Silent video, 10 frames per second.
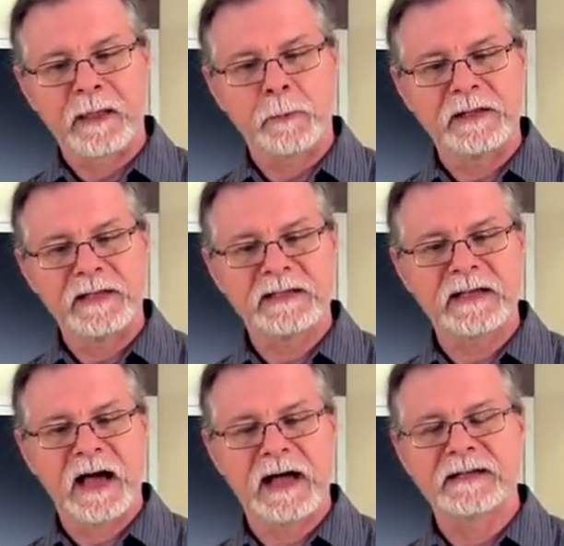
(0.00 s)
when these
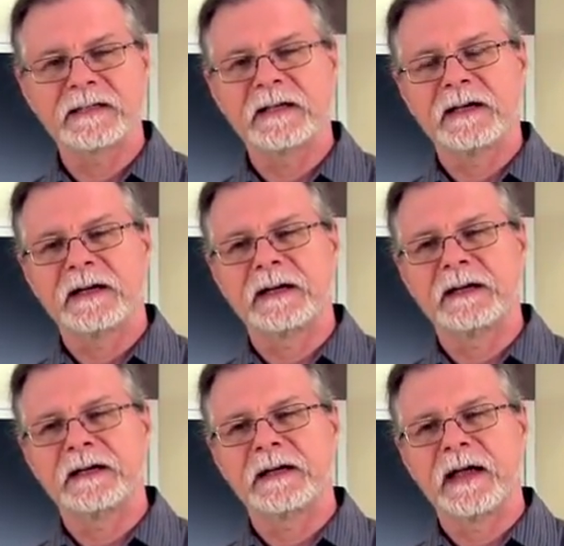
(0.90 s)
guys
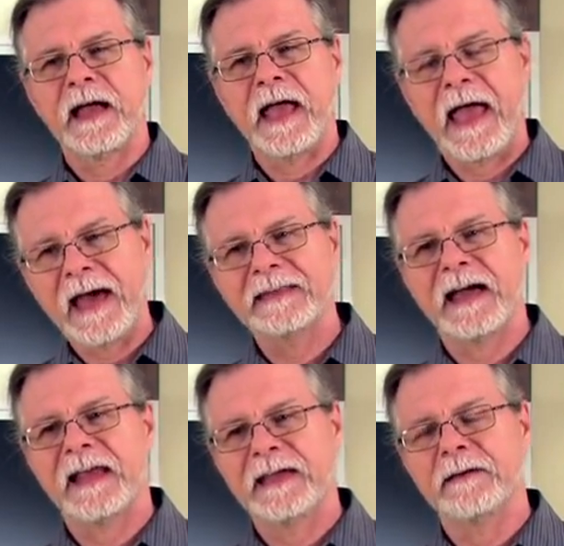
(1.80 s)
had
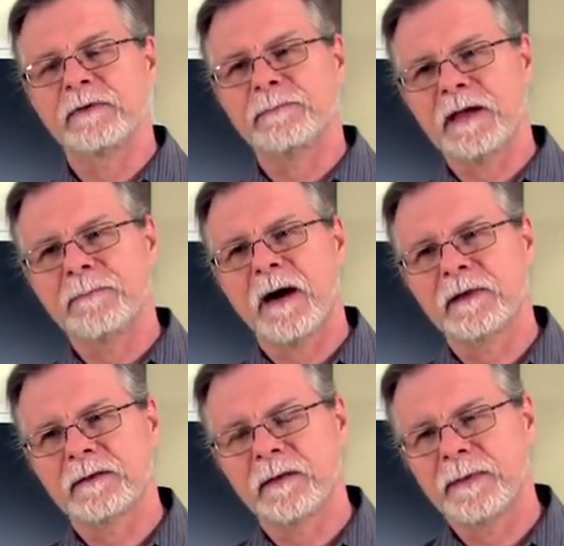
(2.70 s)
that hit with
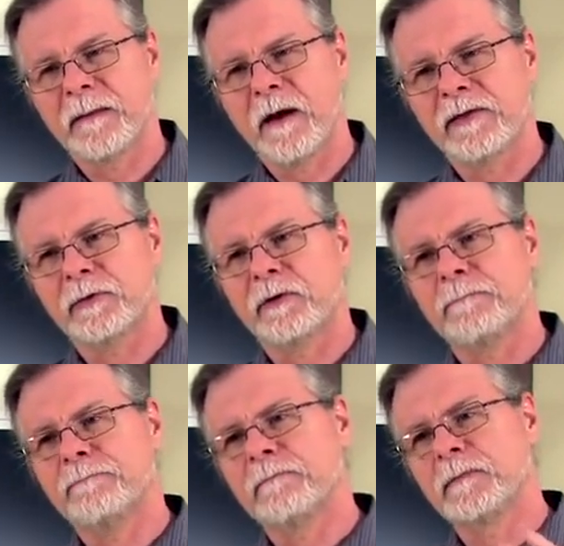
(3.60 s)
the Big Mama
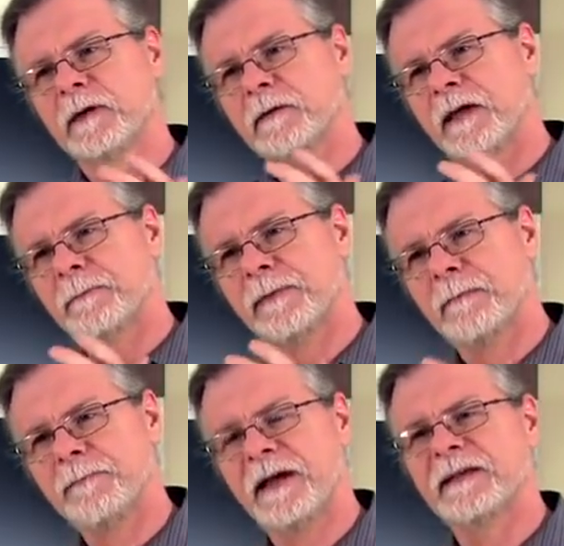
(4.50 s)
Thornton hit
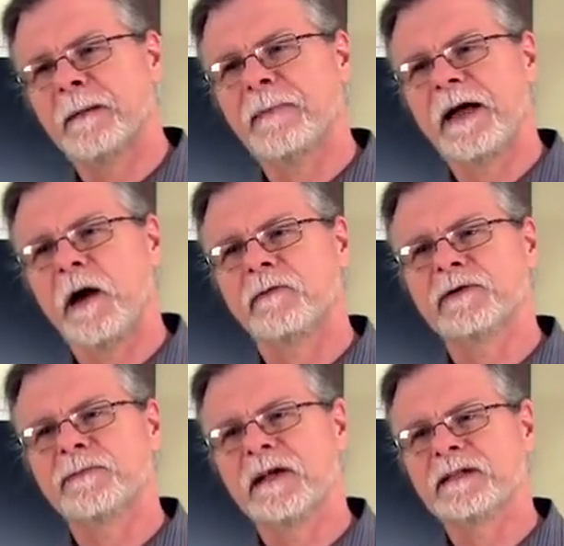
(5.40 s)
being picked up by
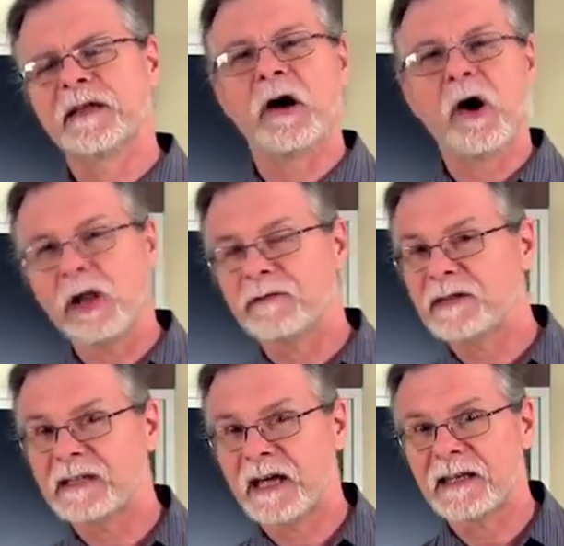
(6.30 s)
Elvis Presley, all of a
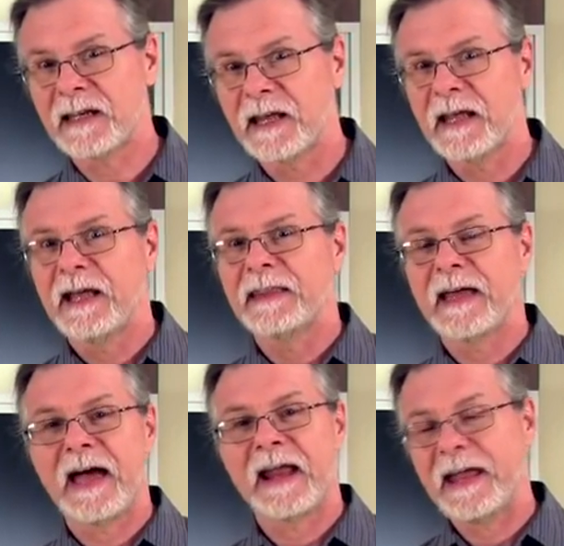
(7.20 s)
sudden
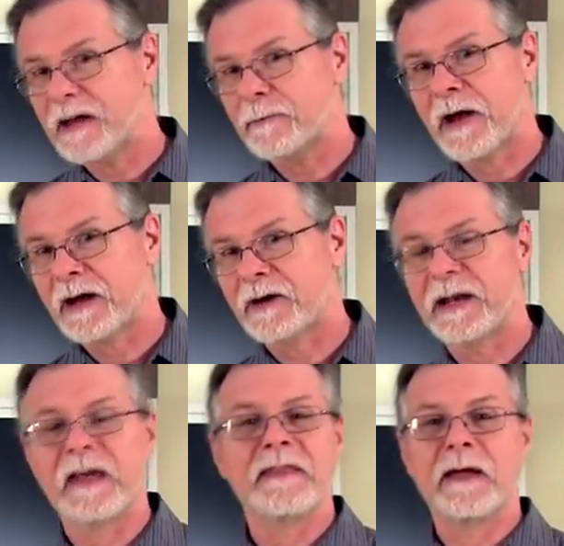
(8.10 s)
they had a hit
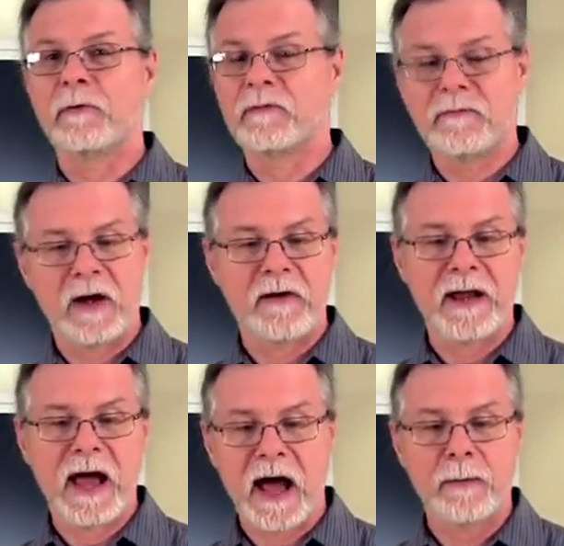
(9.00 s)
record and they were
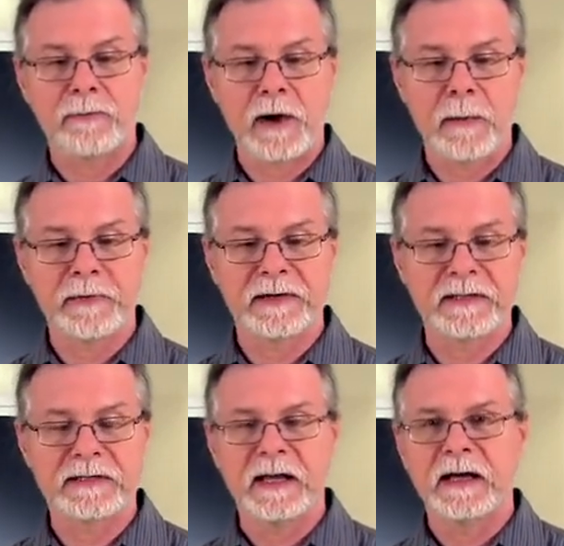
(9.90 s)
very hot
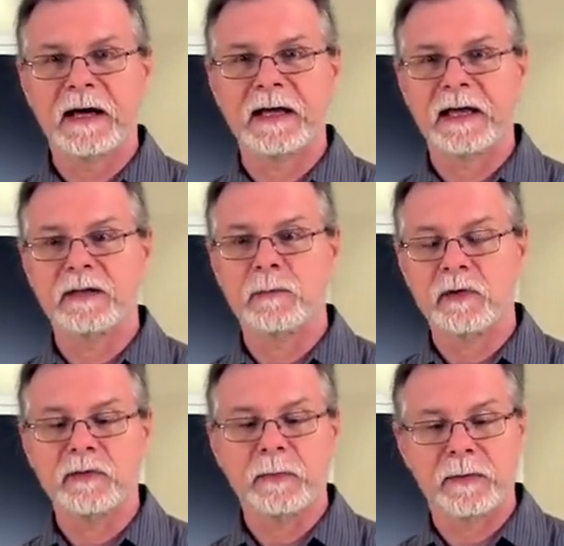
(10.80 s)
properties in the
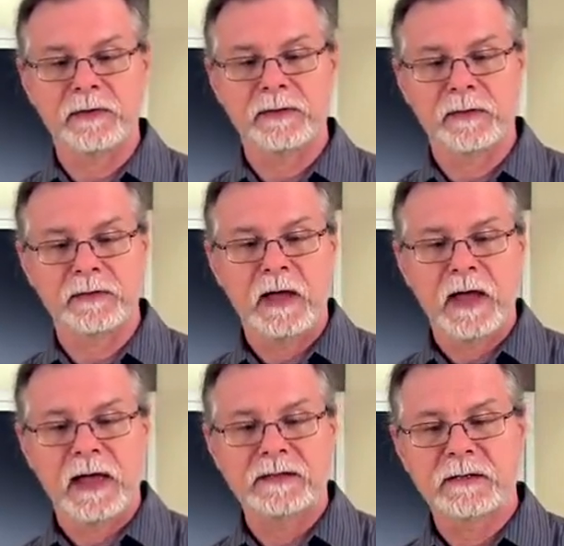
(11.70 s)
music business.
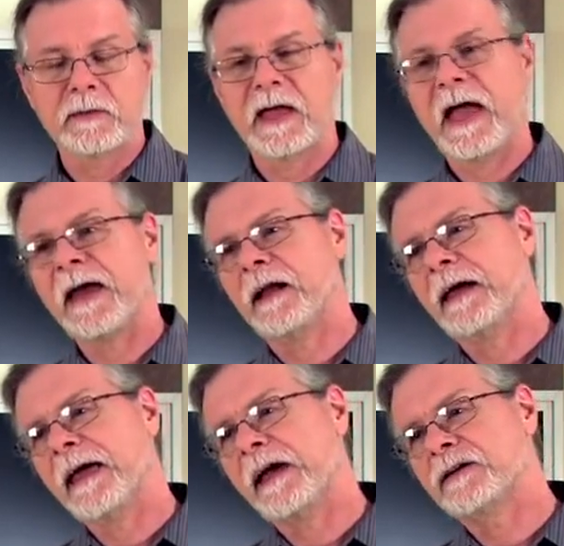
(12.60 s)
And so they had
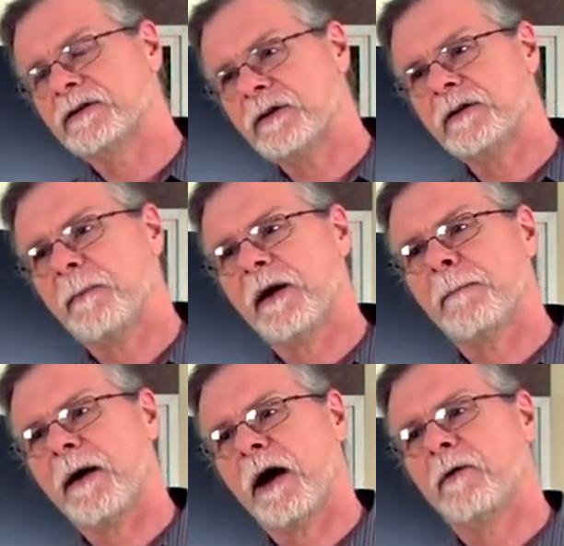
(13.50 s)
a certain amount
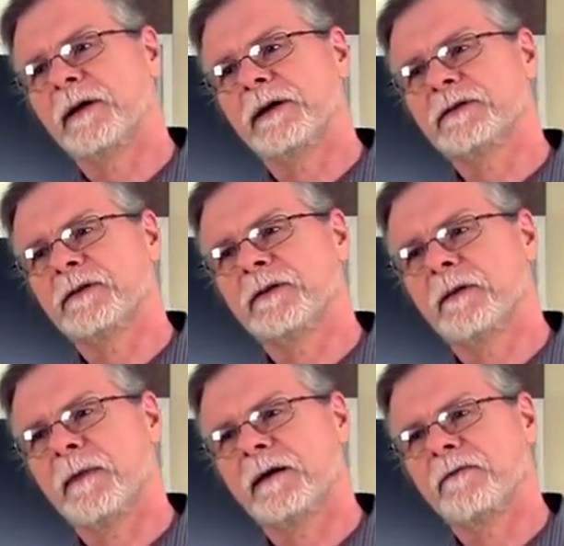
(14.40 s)
of power and a certain
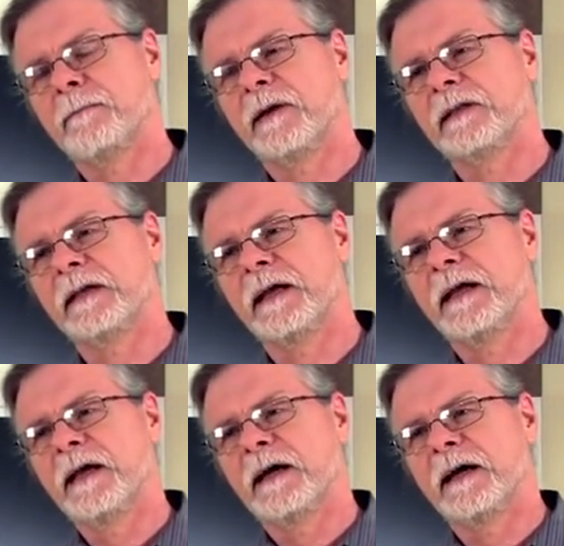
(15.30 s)
amount of ability
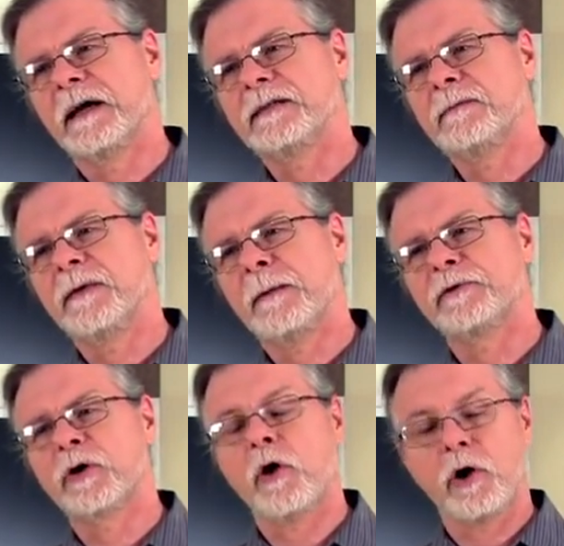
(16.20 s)
to be able
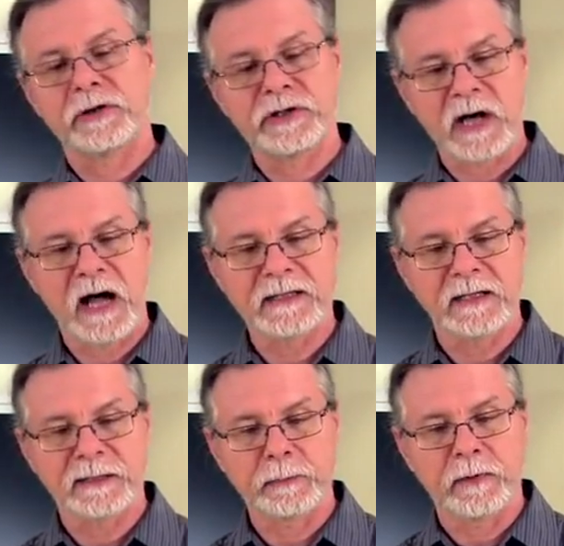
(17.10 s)
to call the shots
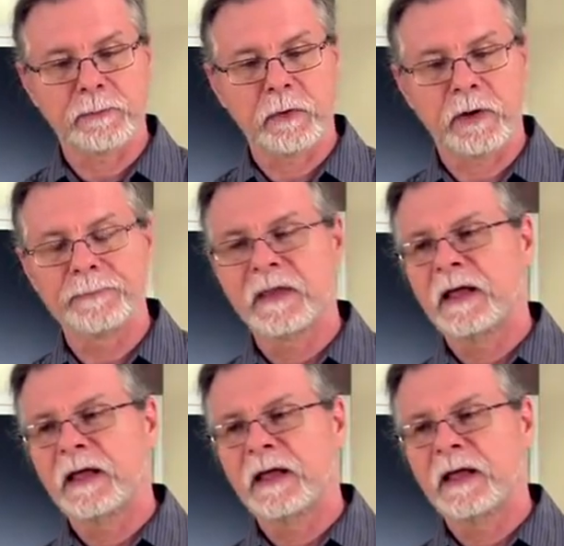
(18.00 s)
a little bit more.